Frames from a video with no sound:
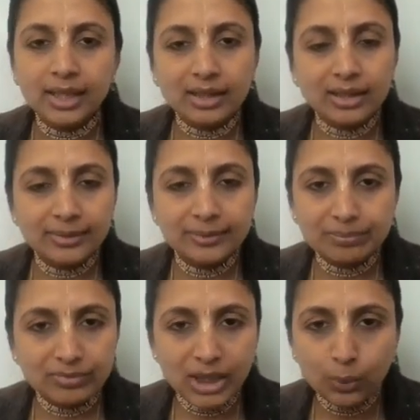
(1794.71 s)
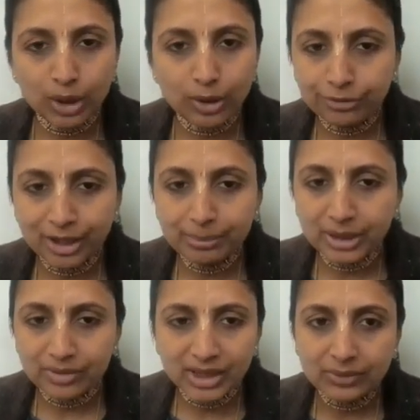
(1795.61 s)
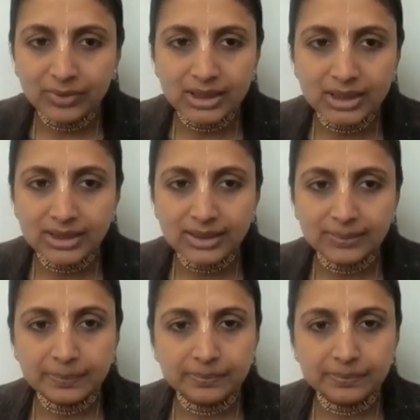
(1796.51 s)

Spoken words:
in one of our previous verses.